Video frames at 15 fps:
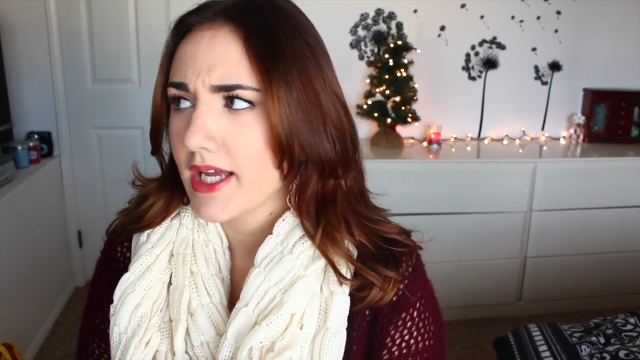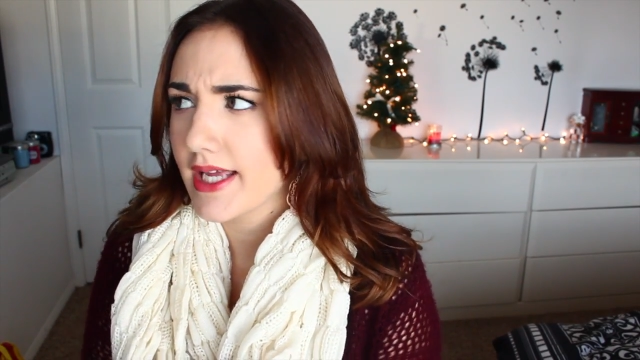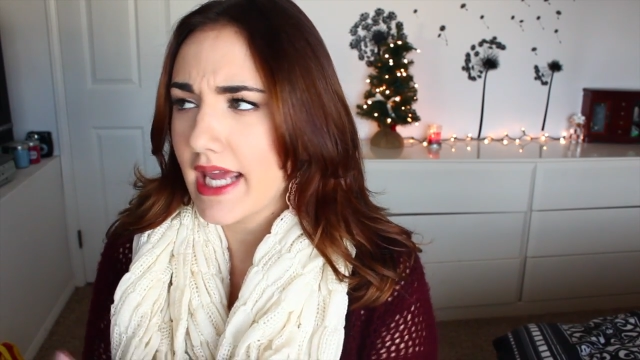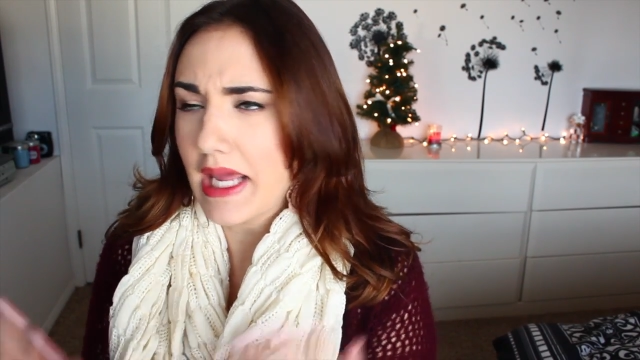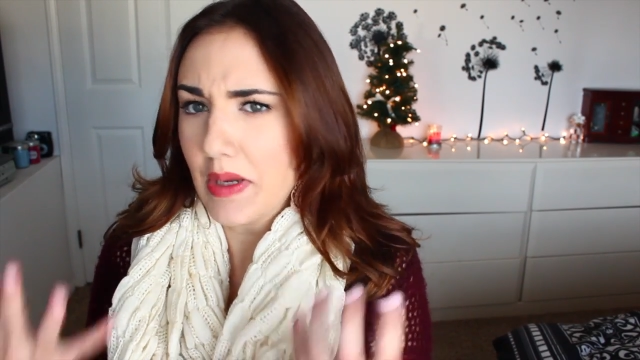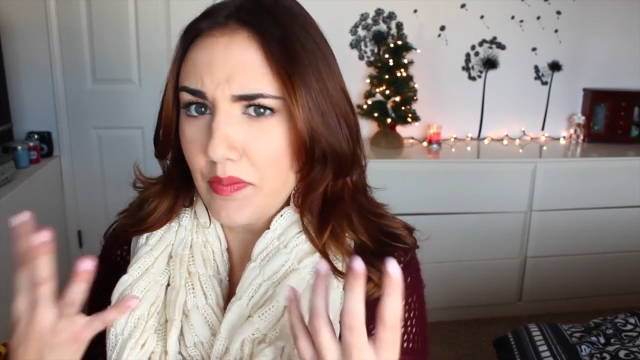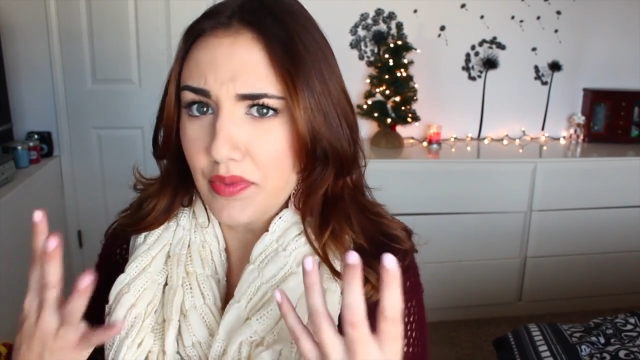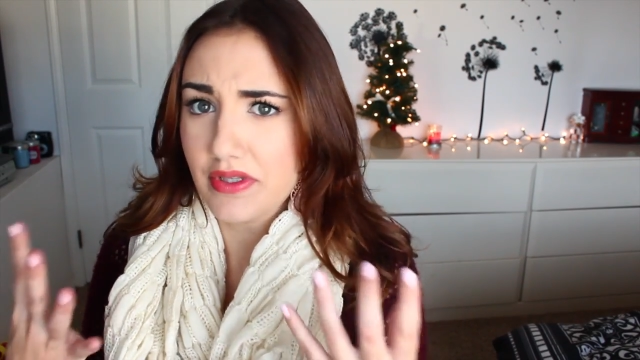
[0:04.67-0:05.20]

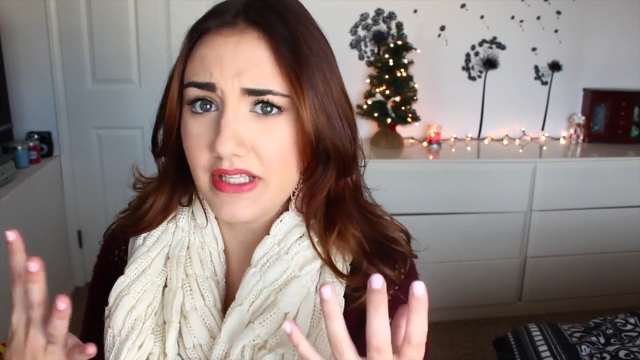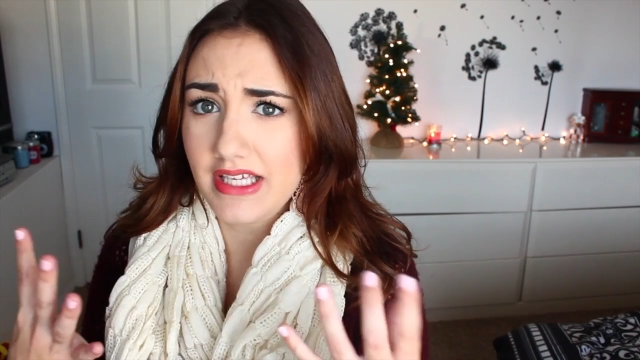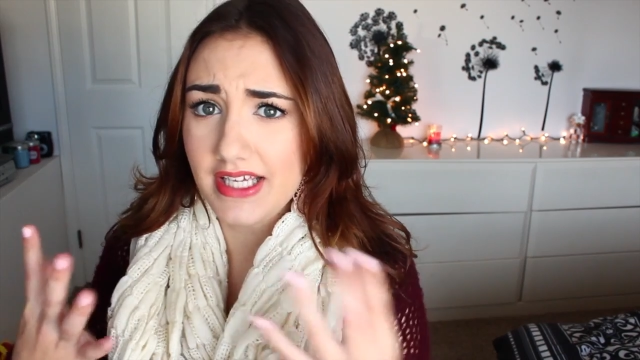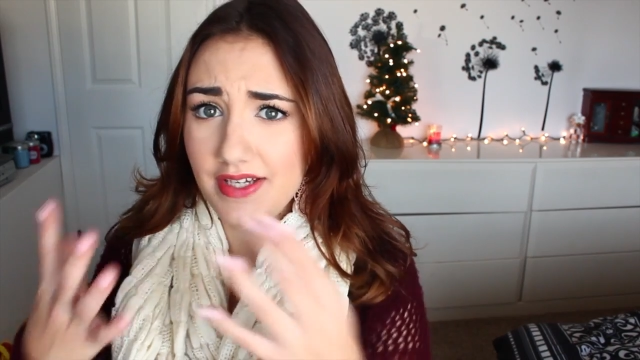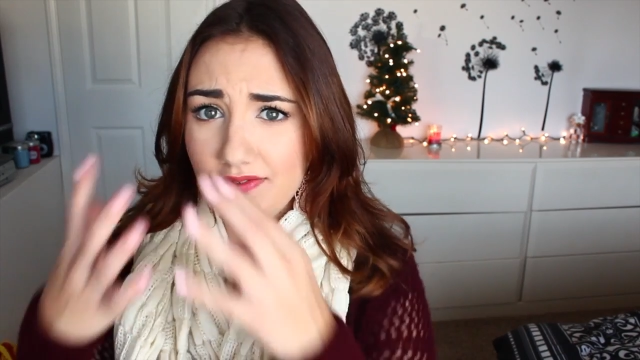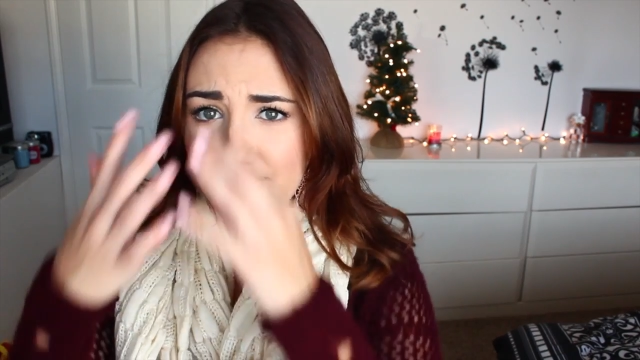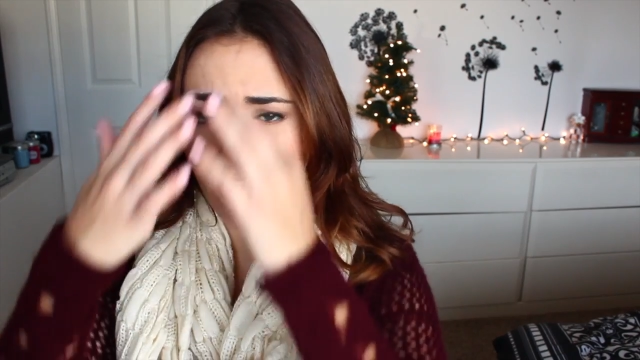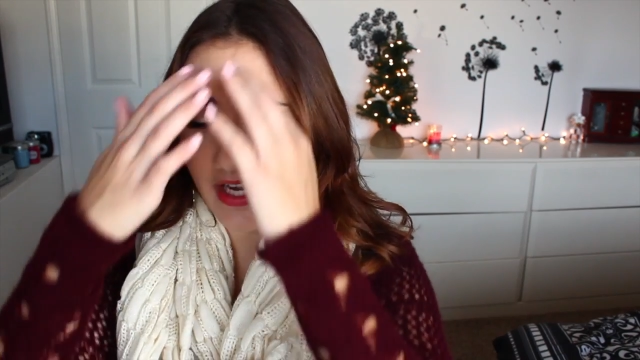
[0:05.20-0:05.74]
Can't
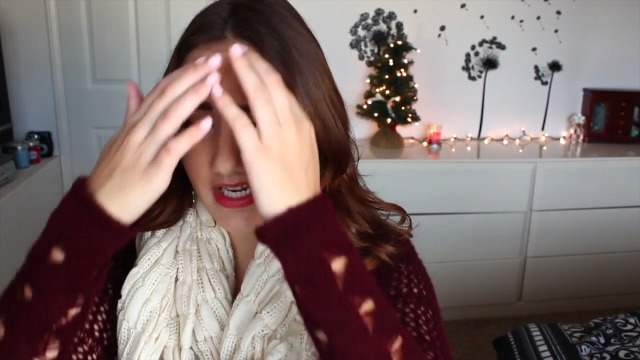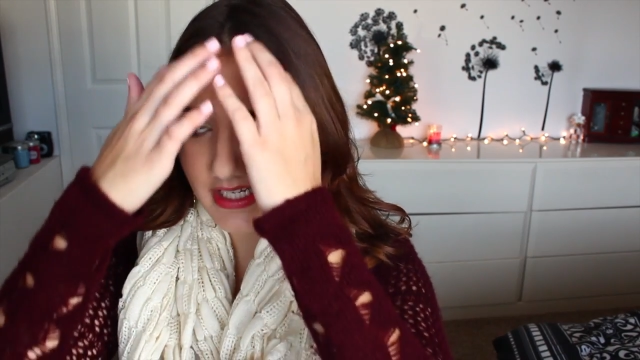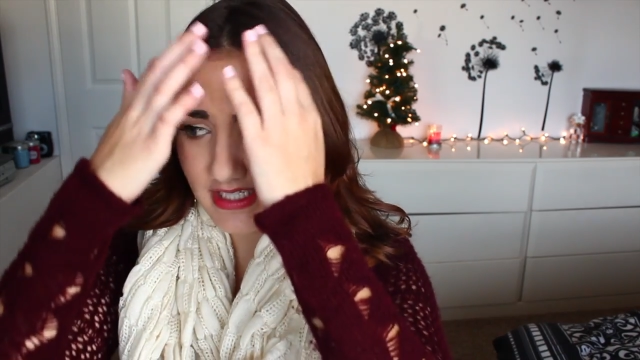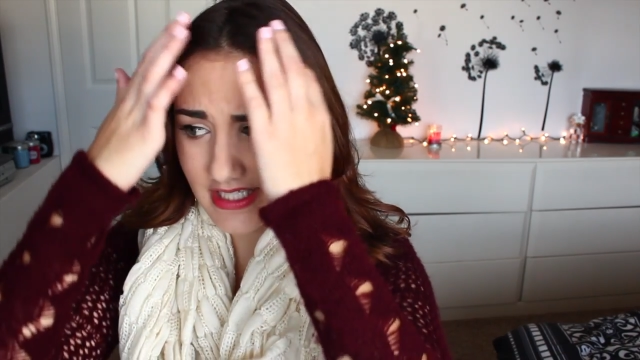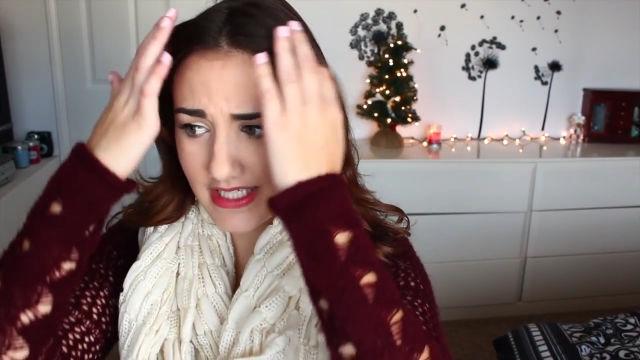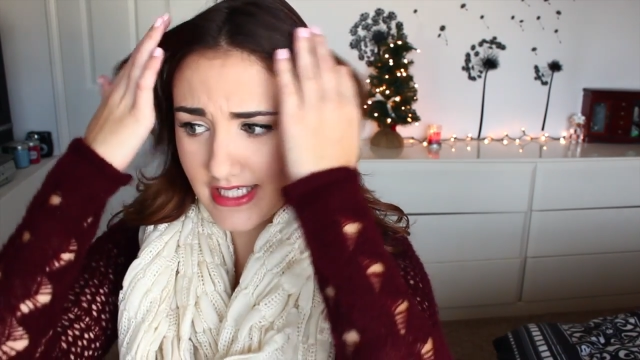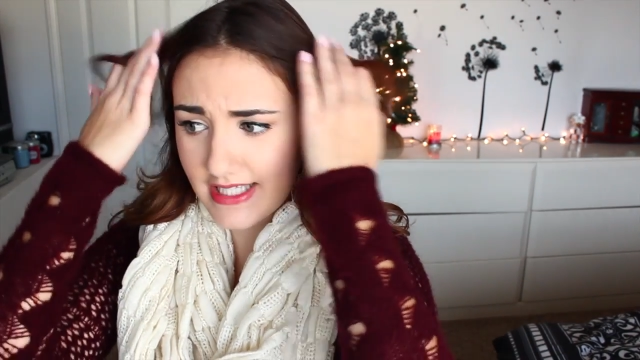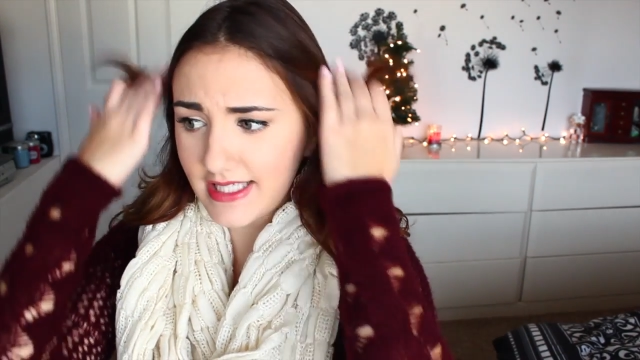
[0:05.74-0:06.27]
believe that
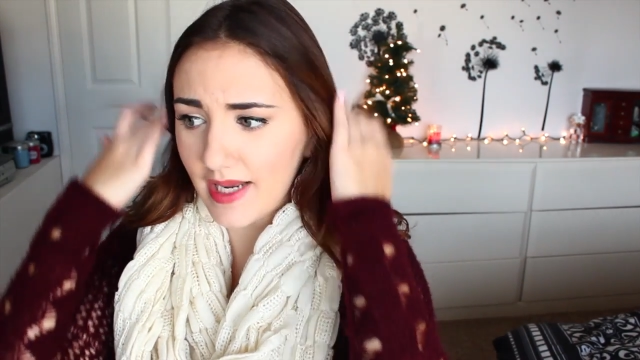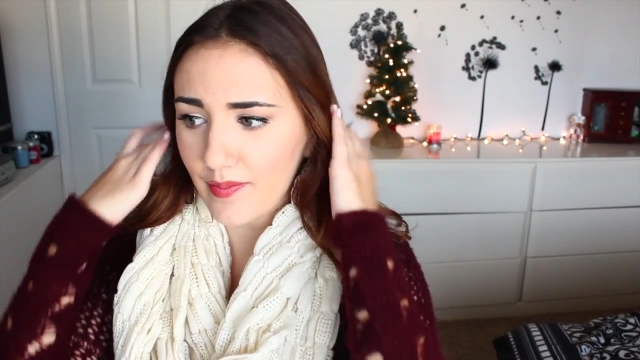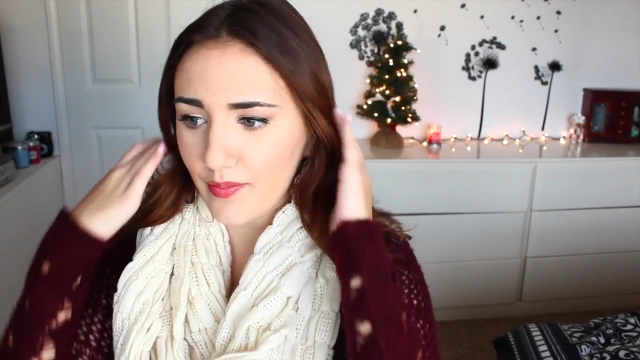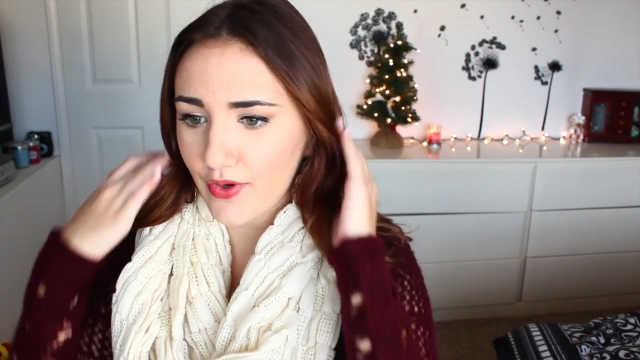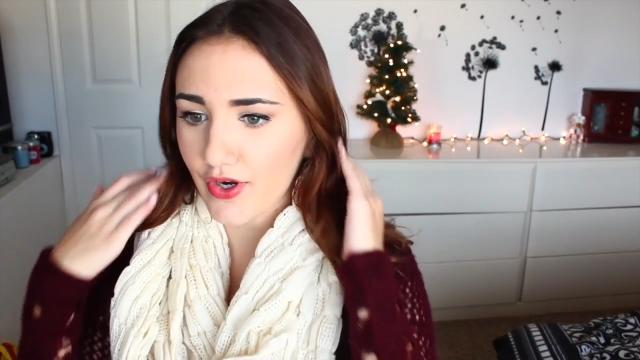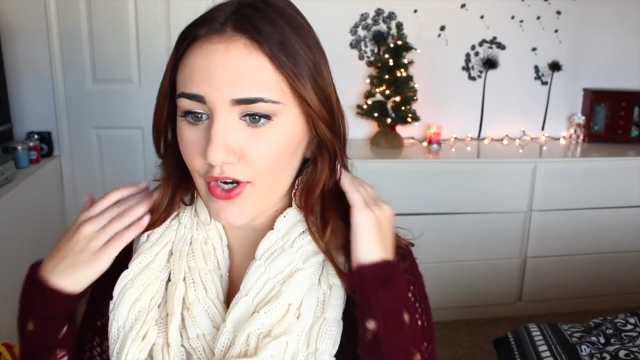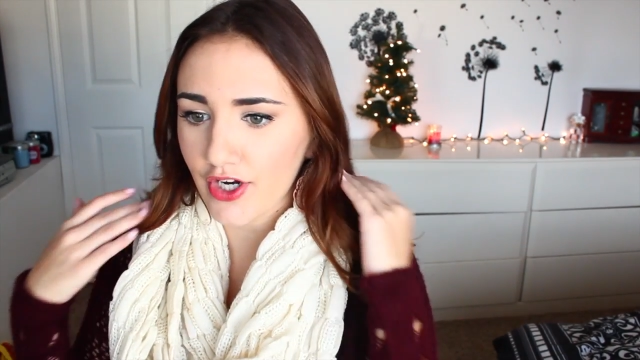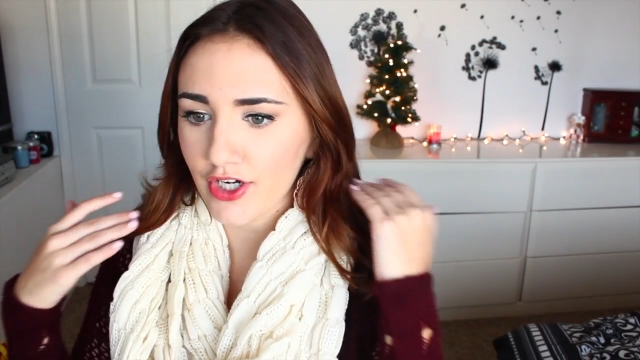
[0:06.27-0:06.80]
it's
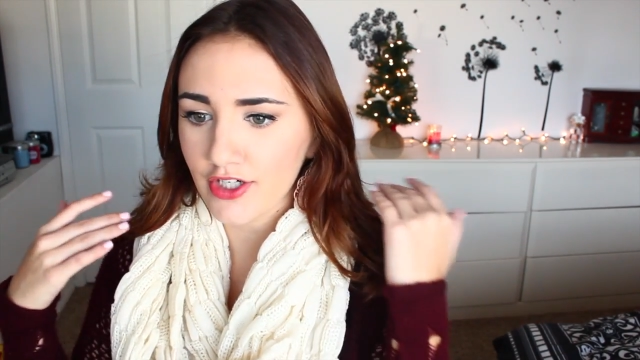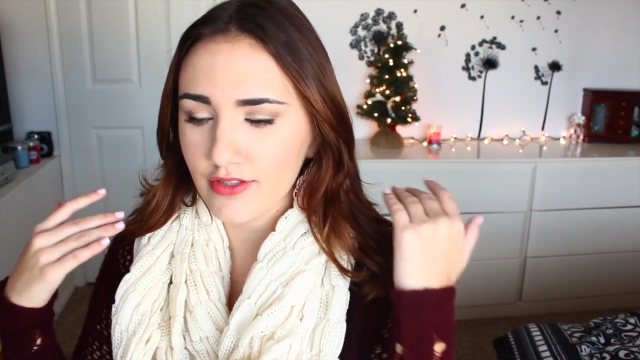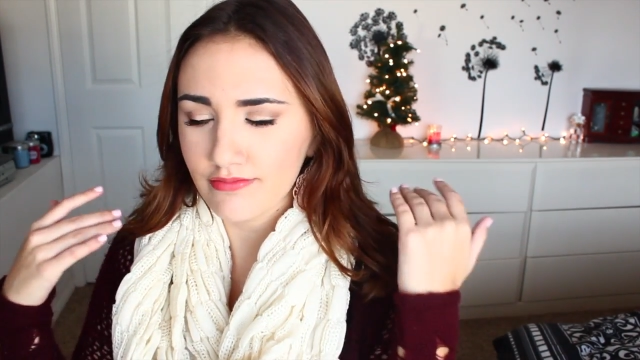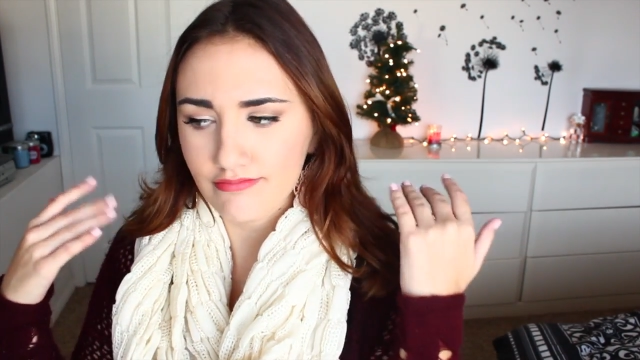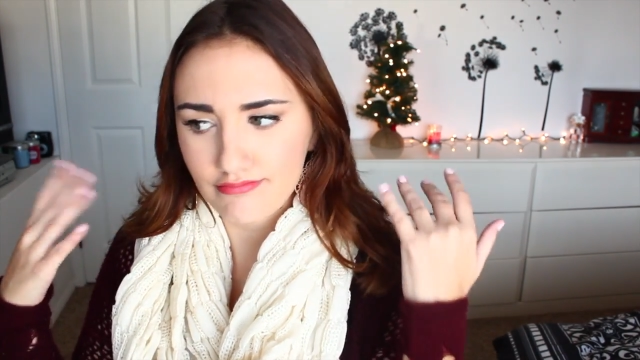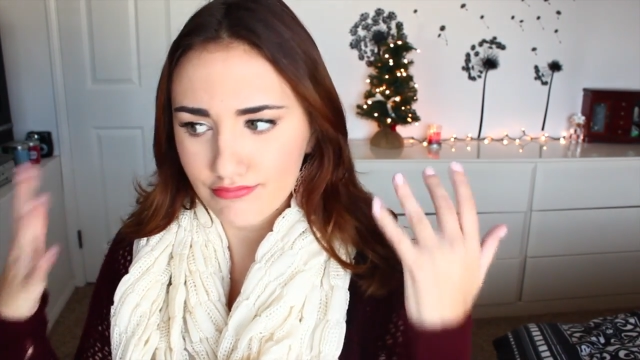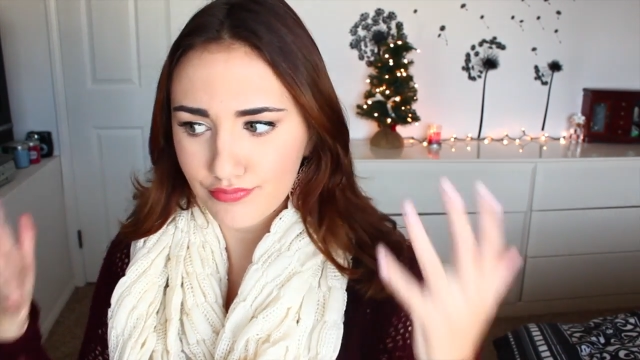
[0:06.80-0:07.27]
December,